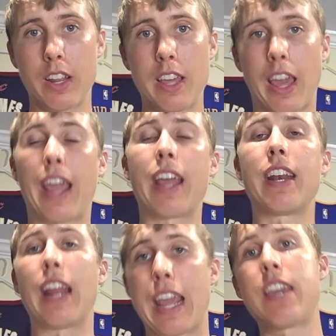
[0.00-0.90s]
And
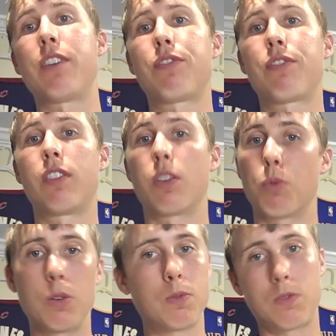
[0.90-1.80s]
if the
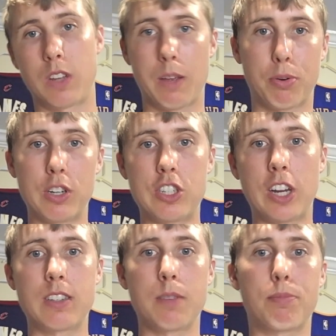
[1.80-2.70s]
room
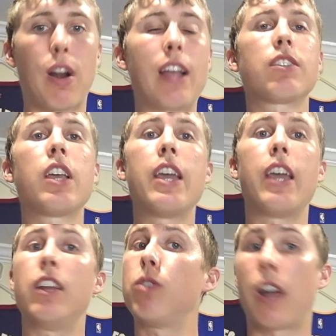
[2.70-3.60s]
appreciates in price
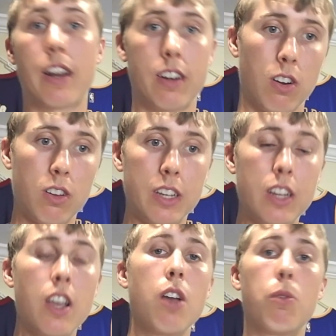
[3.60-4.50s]
and you got in early,
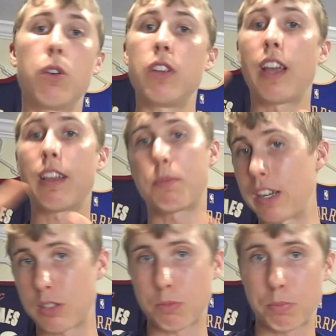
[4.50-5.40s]
well, you have the
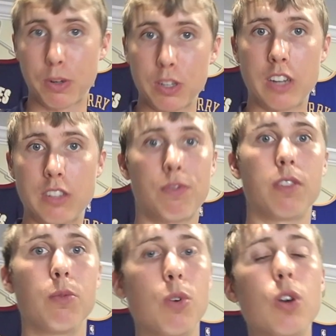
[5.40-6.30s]
price appreciation from
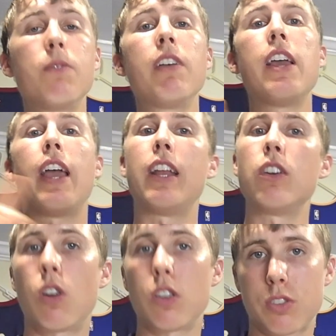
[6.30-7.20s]
the room, and
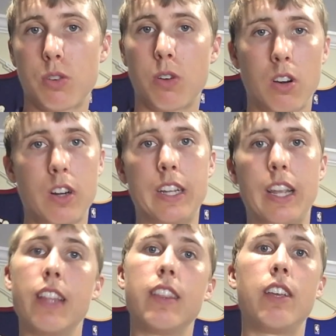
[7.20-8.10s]
you're also earning
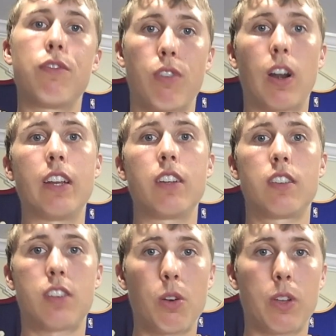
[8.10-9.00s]
in the Friend
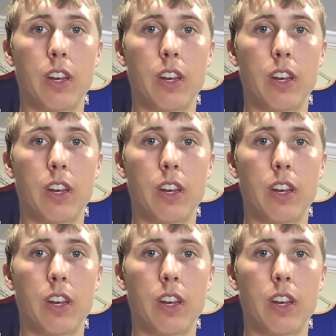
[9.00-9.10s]
token.